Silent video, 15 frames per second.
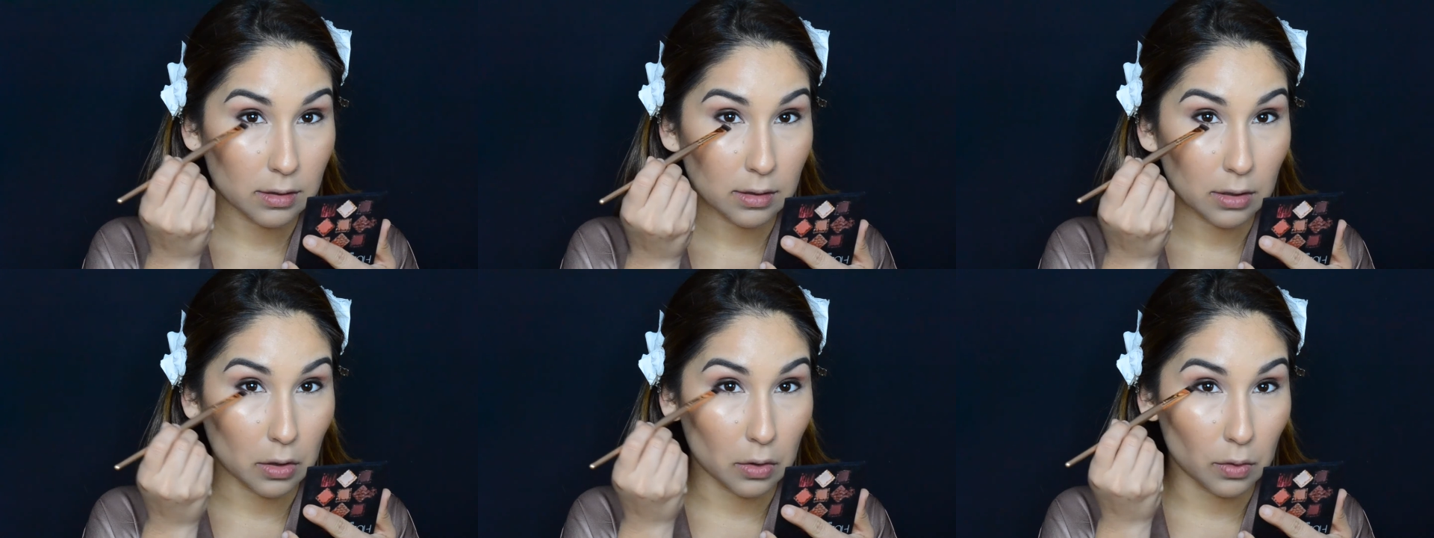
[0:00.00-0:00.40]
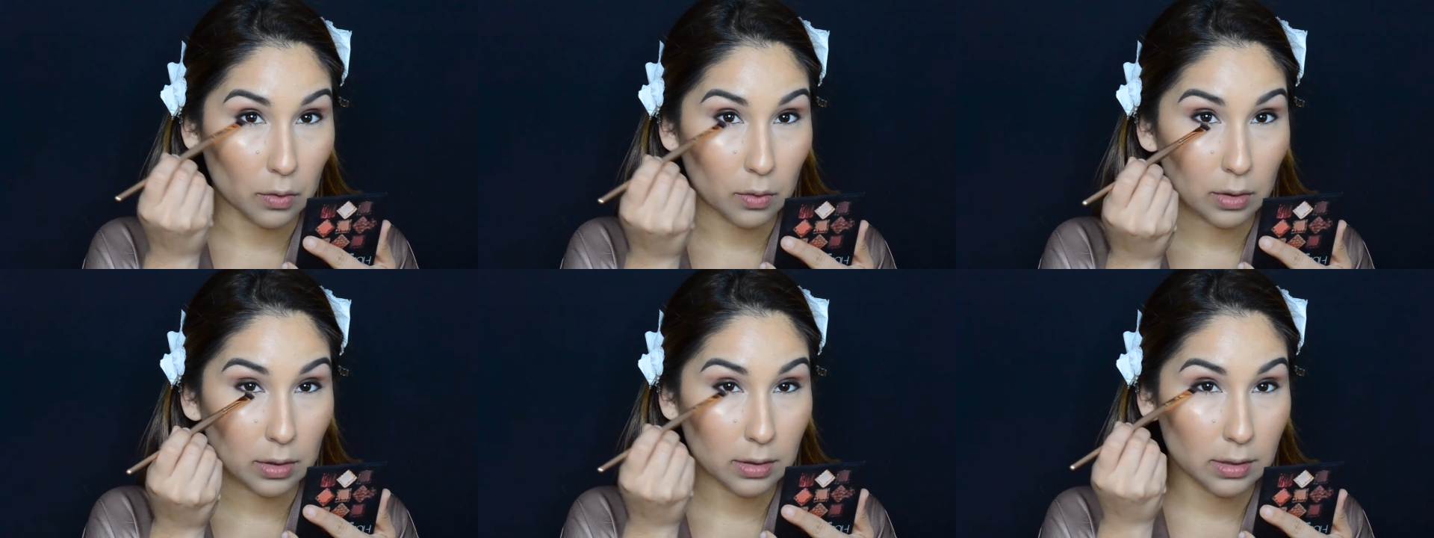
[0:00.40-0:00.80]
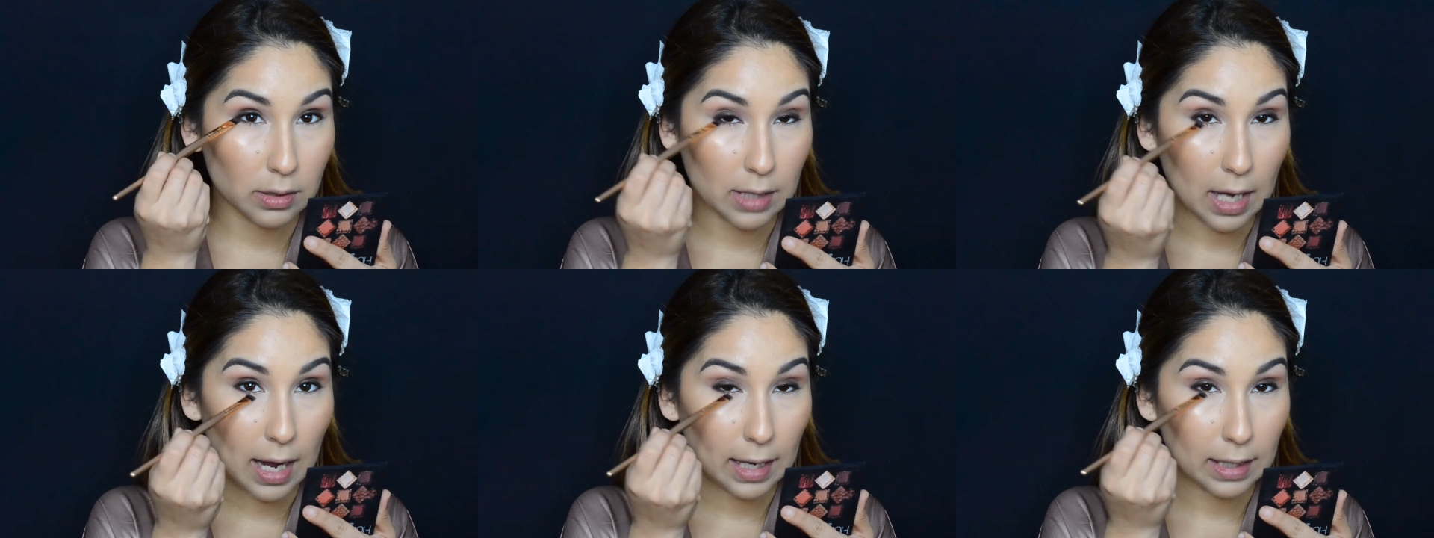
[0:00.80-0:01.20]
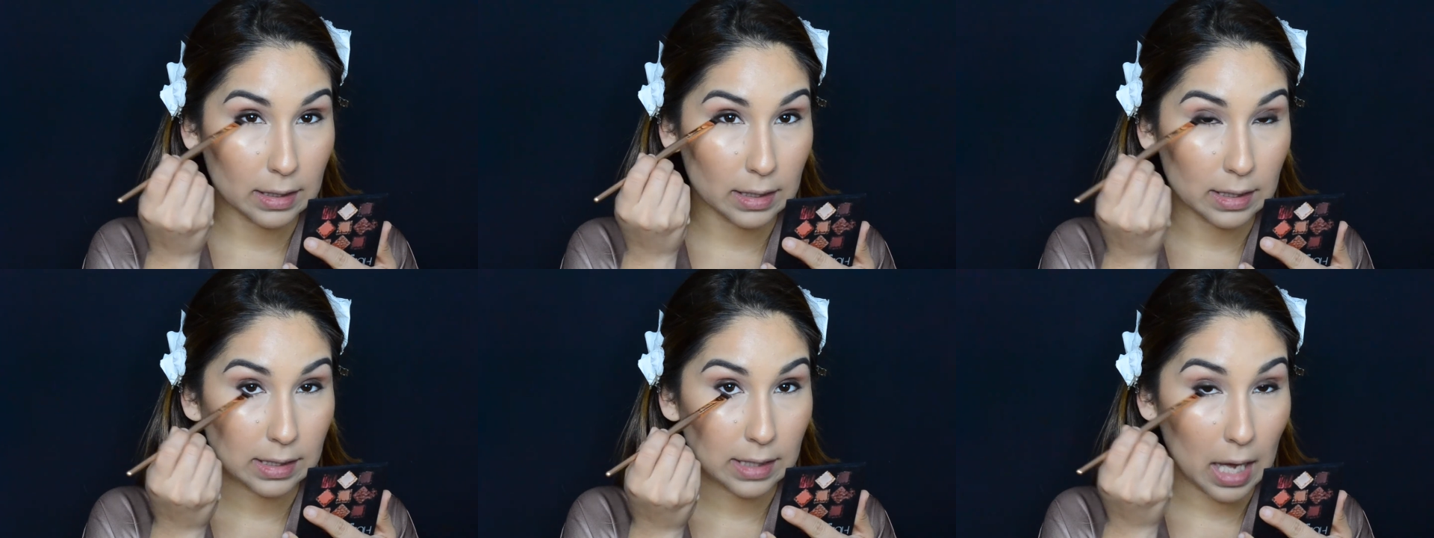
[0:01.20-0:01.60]
So side
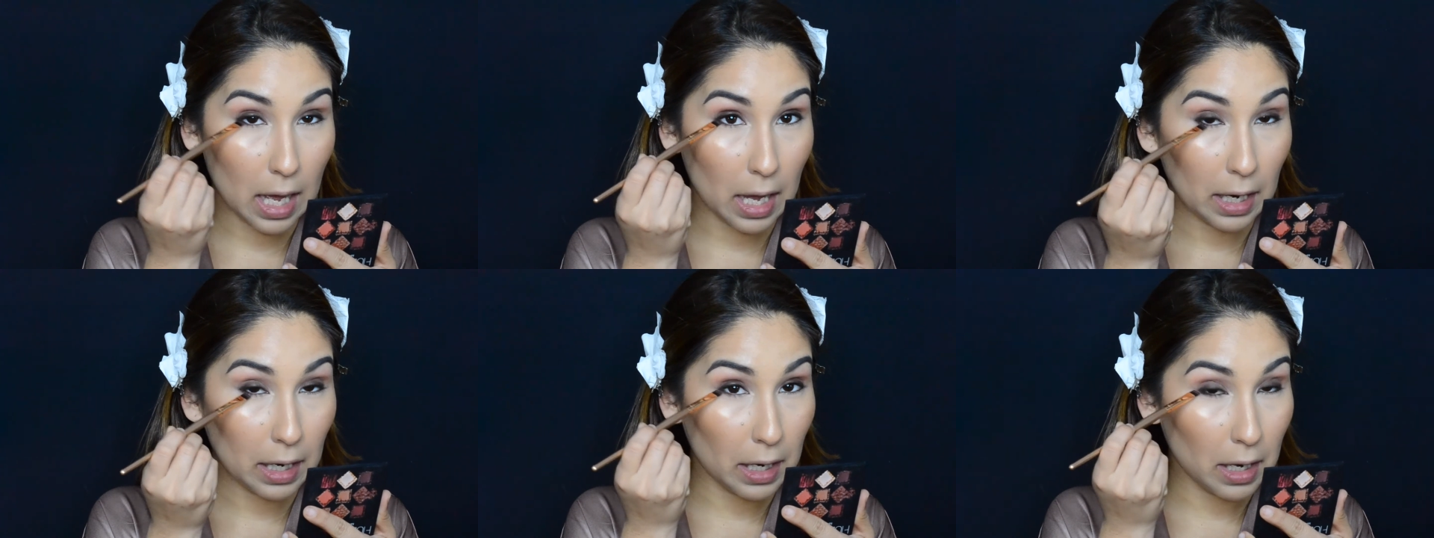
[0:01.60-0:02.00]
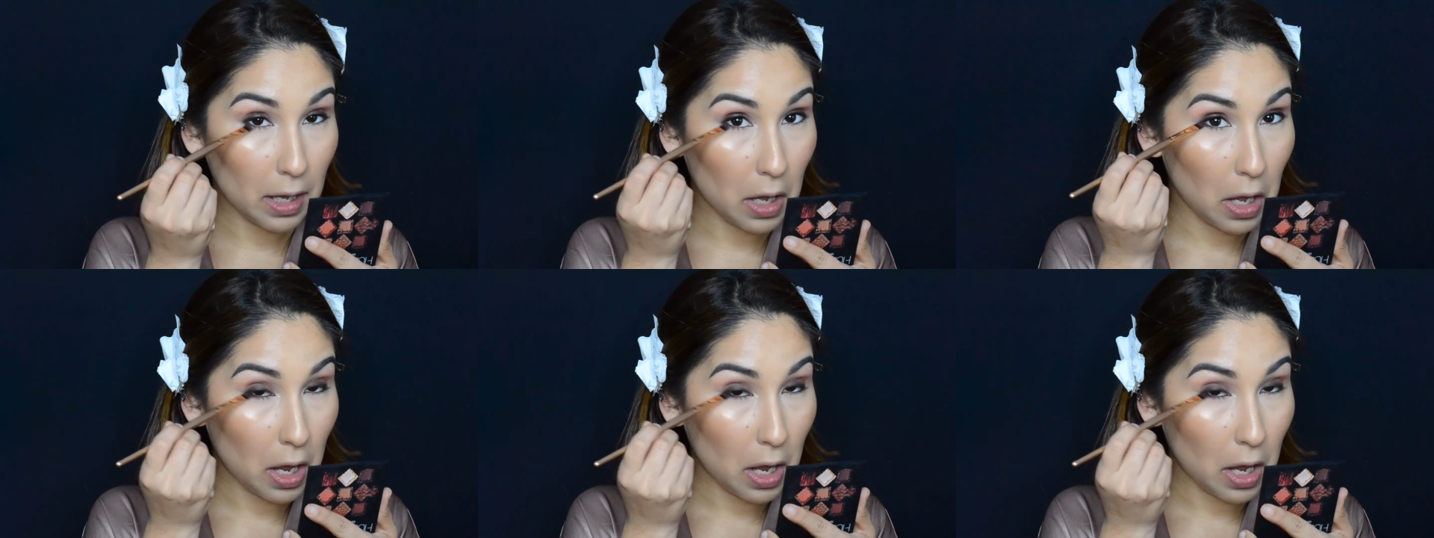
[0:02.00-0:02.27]
to side,